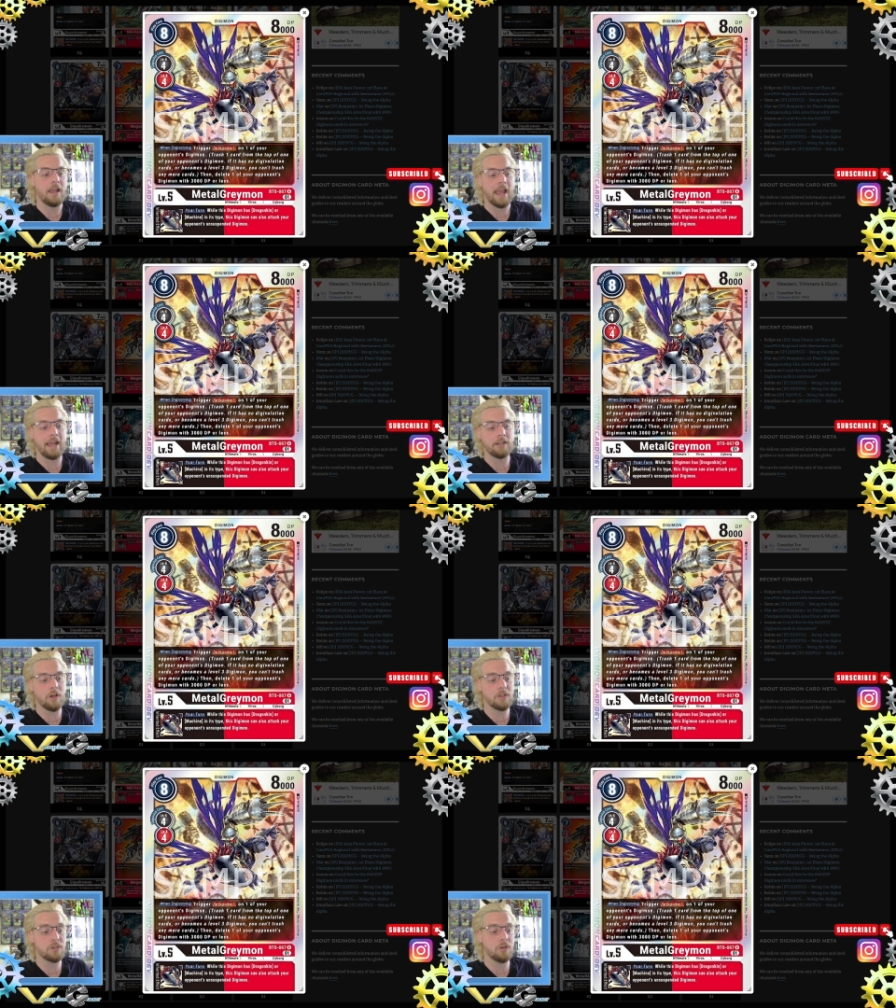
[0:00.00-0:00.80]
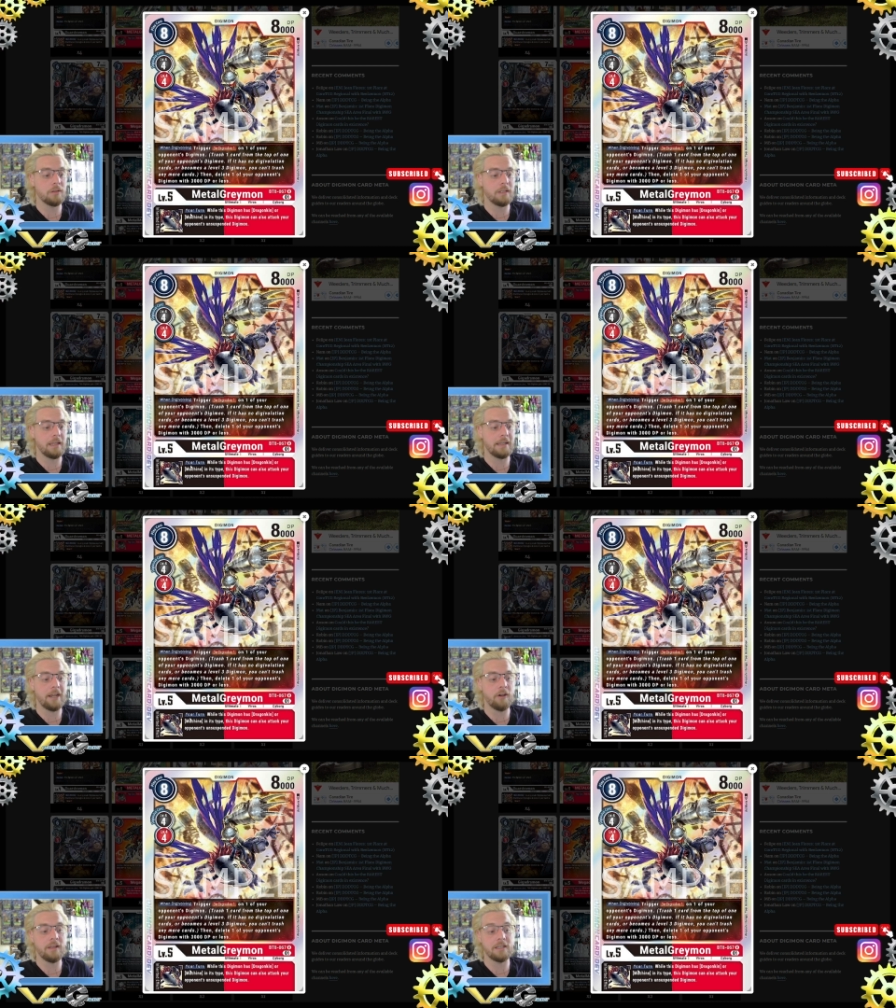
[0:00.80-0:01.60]
And also the
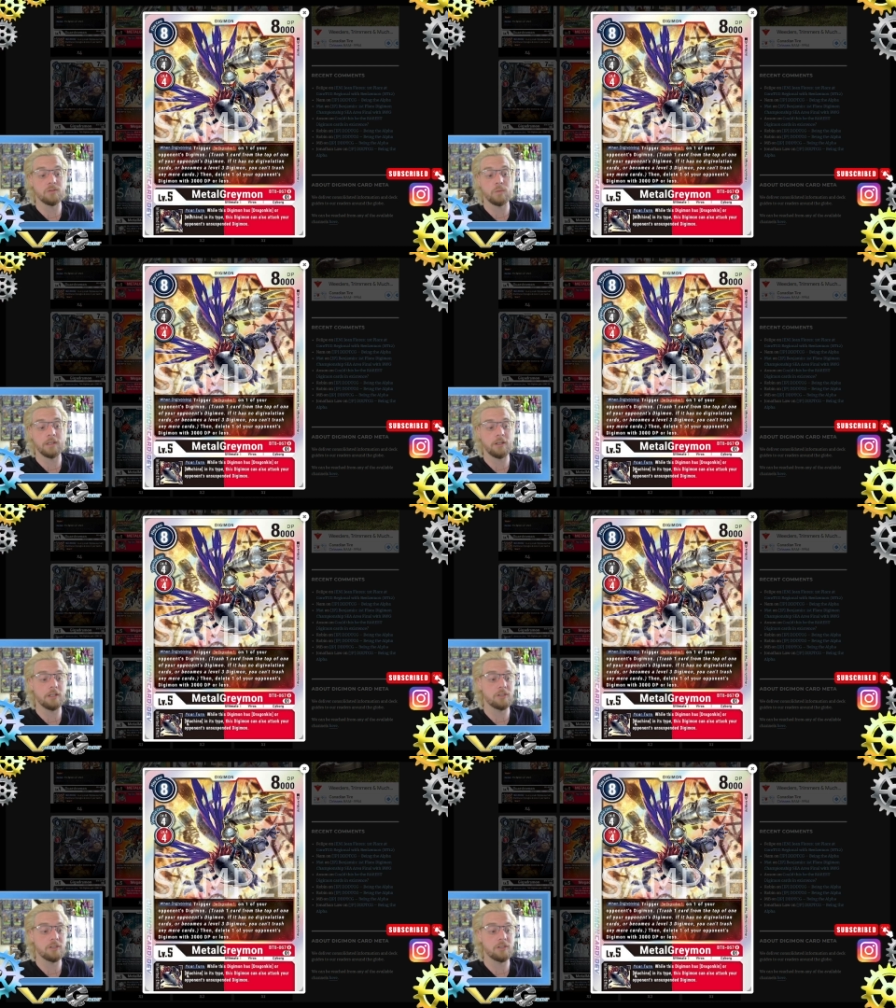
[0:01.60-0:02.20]
inherent is really good.